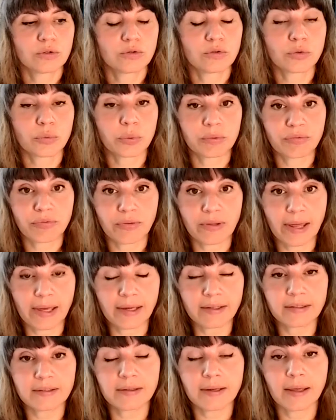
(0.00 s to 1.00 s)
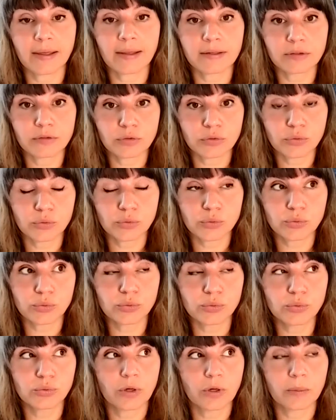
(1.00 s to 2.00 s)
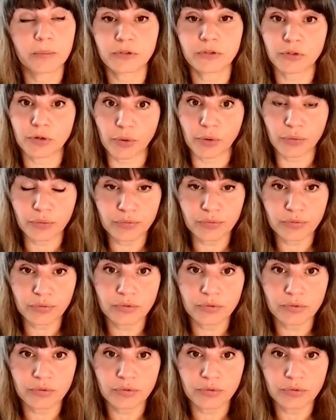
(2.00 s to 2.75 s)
to reflect and to observe